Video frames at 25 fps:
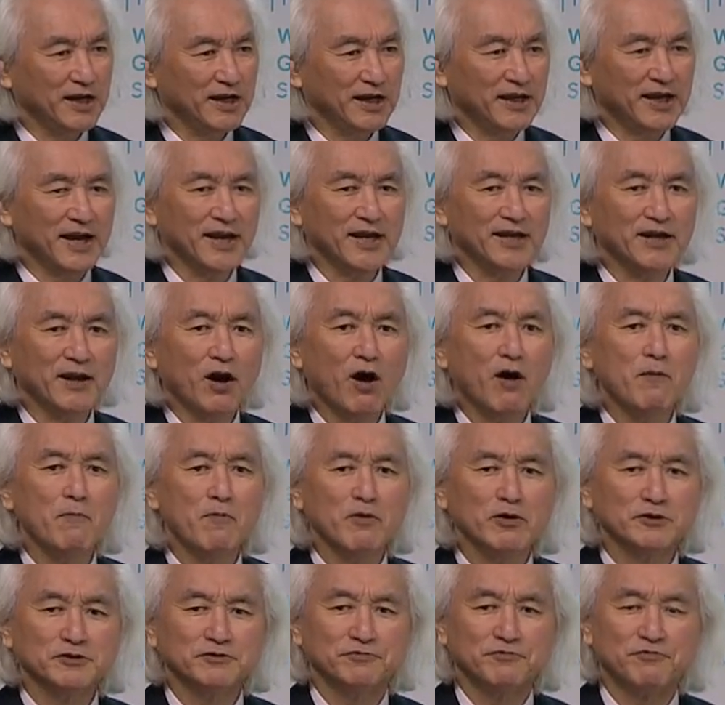get
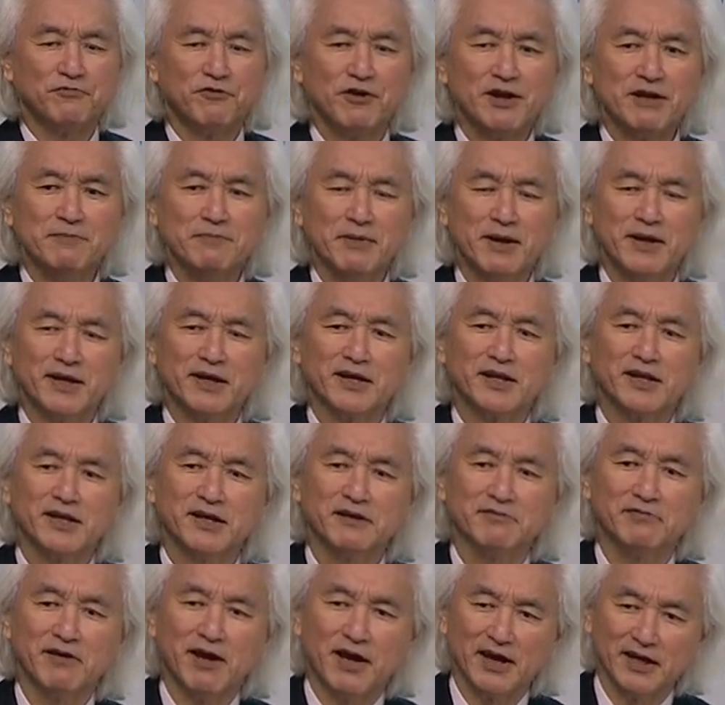almost free medical
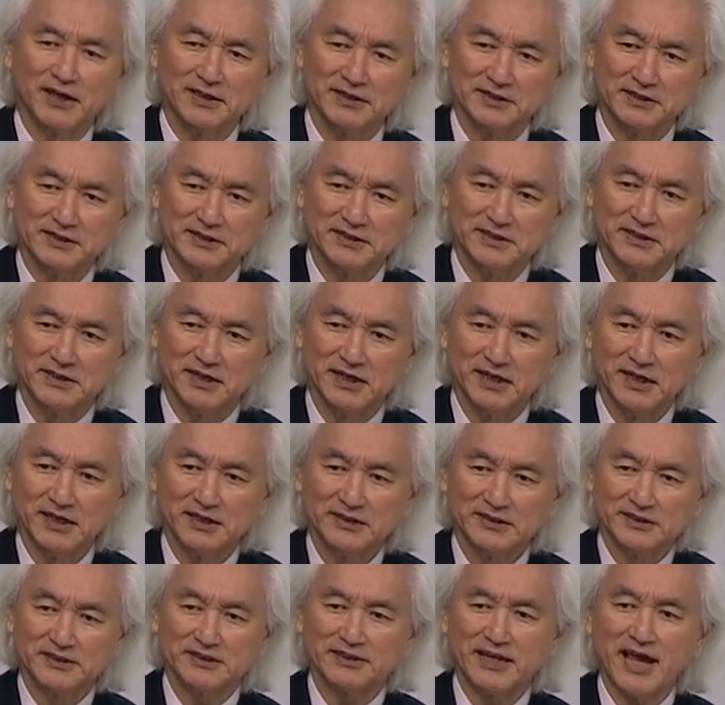advice,
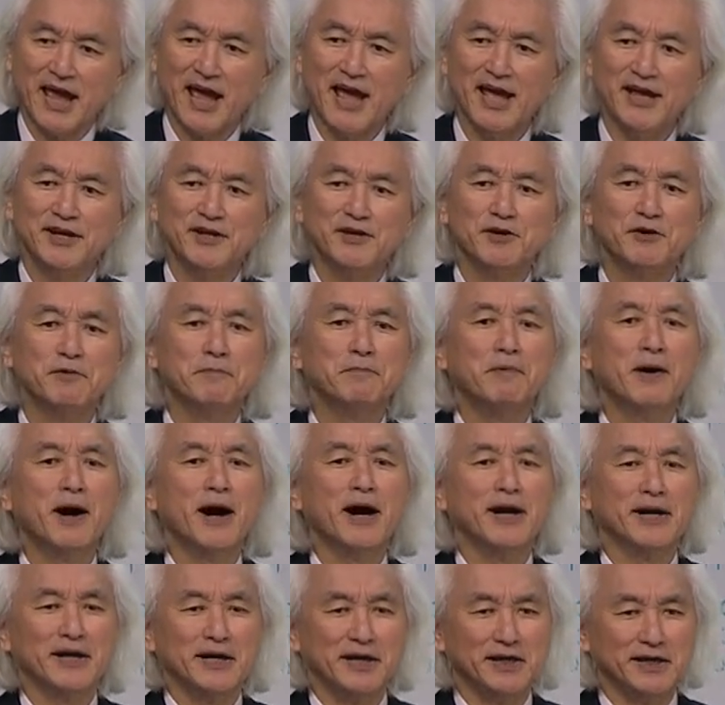scan your
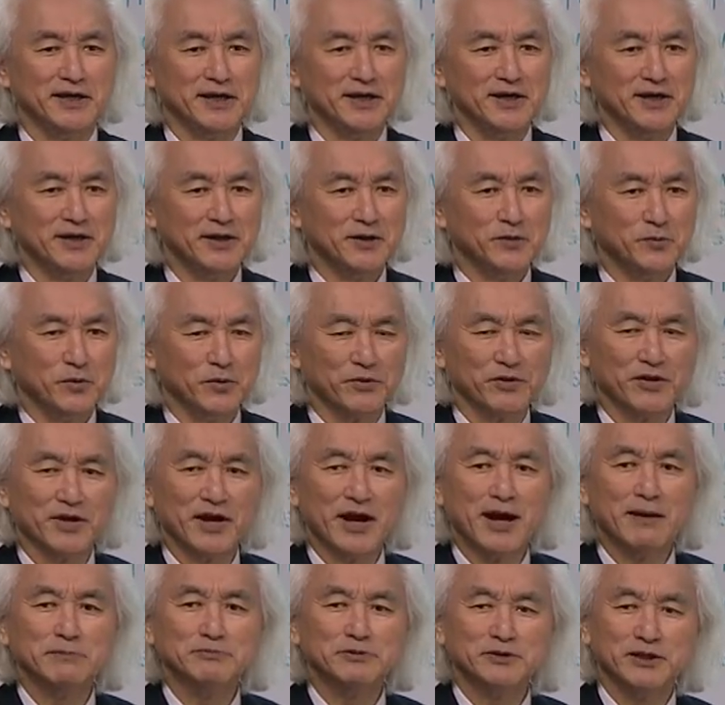body with an
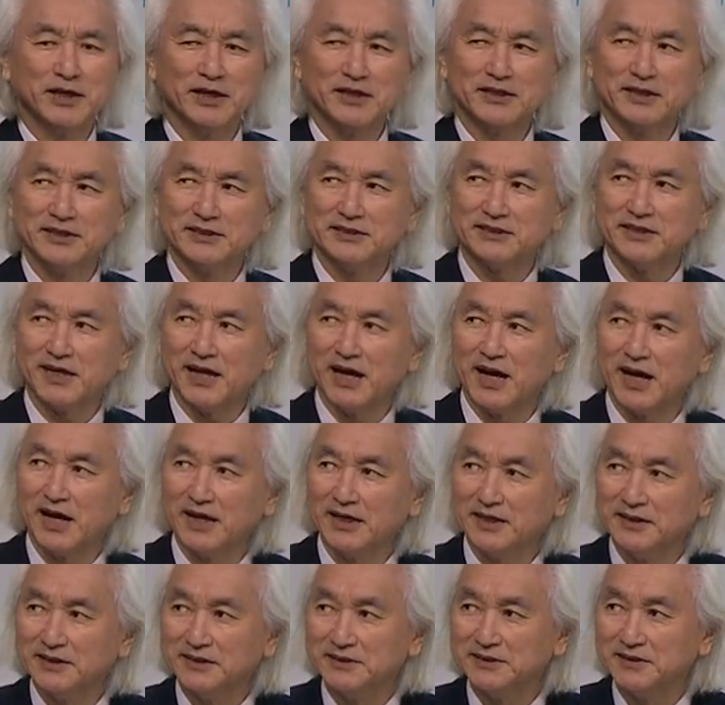object the
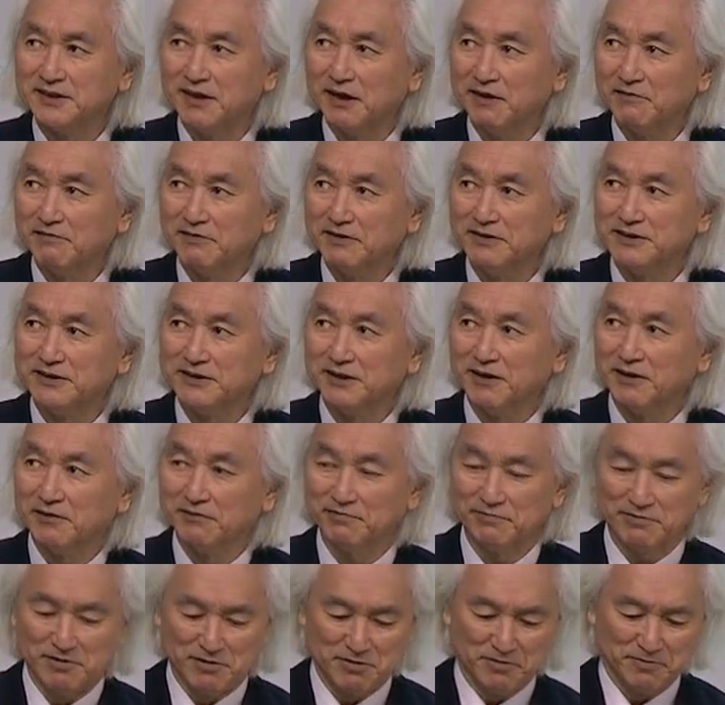size of a cell
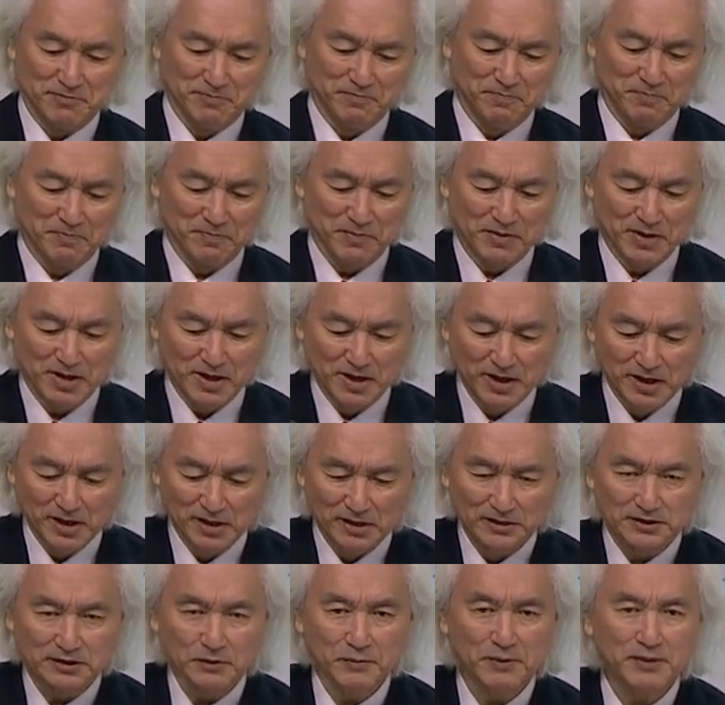phone.
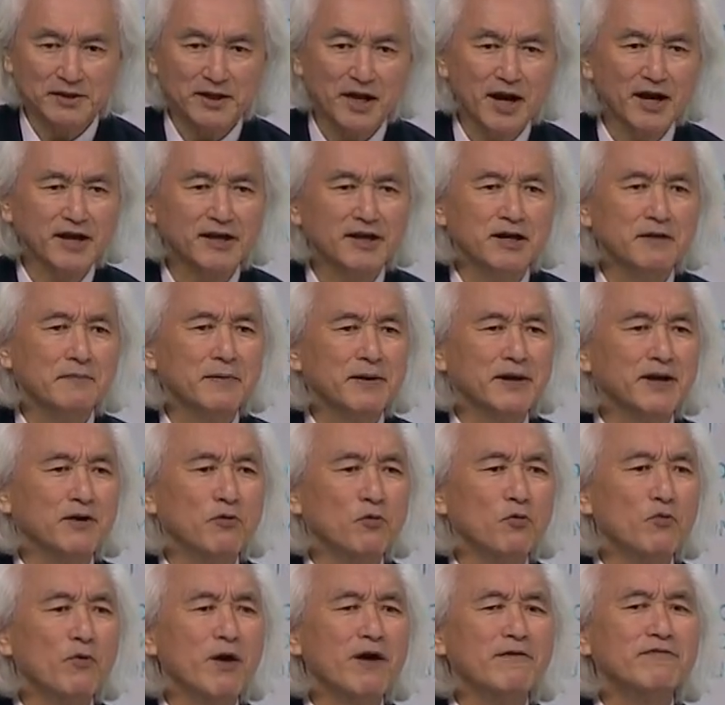So we're talking about a
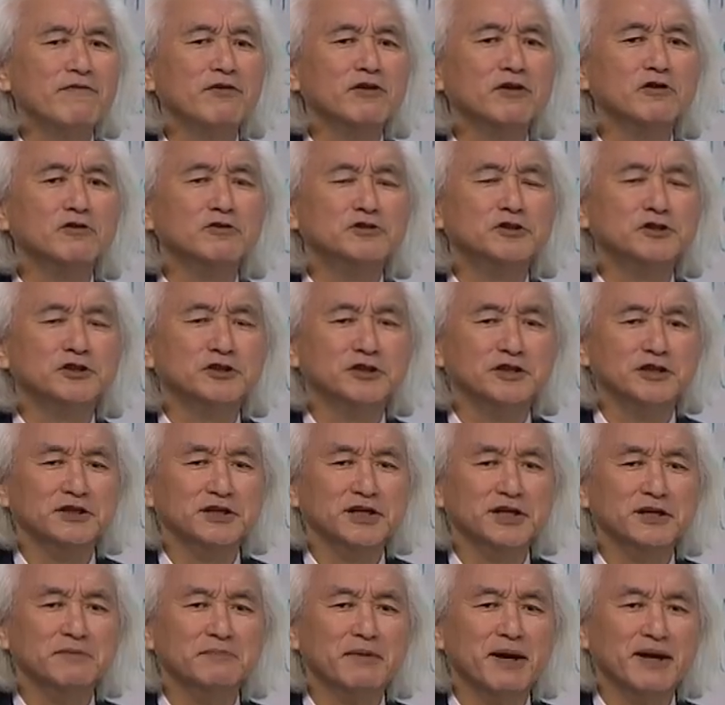revolution
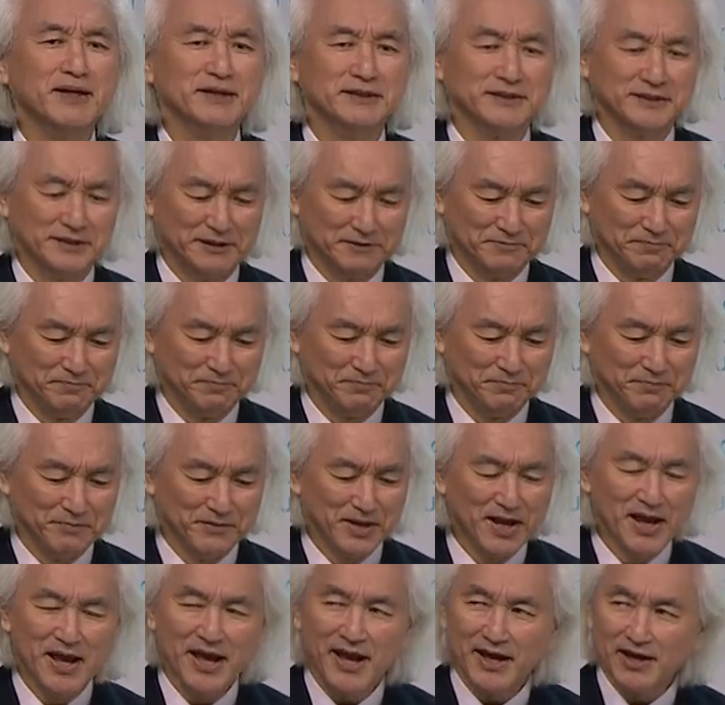in medicine,
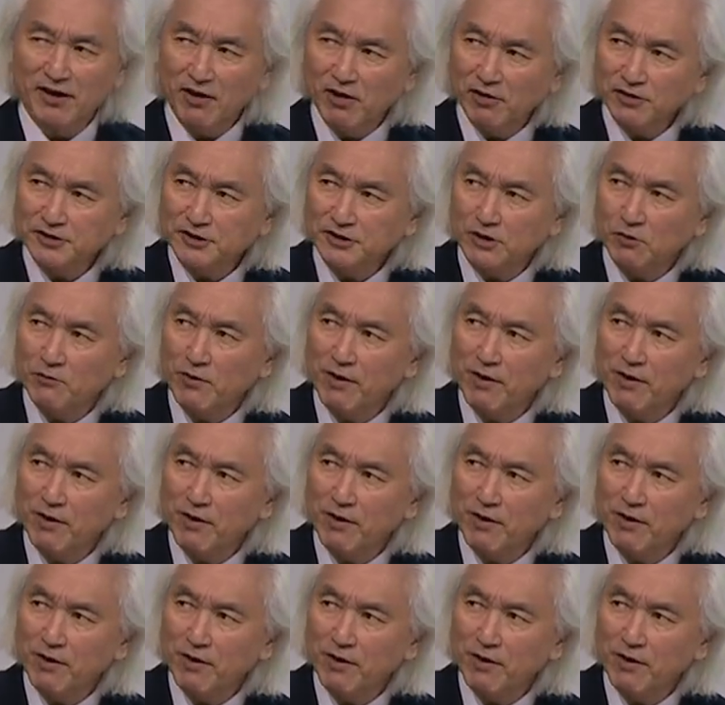and also a